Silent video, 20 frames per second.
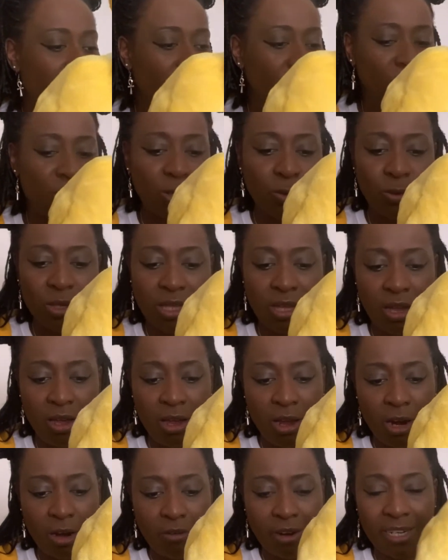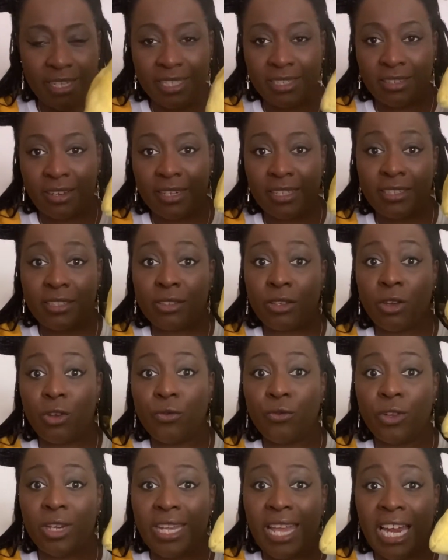So with her, I decided to go
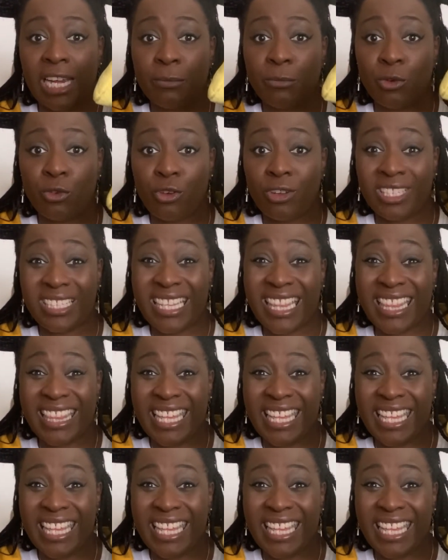for the Animal Crossing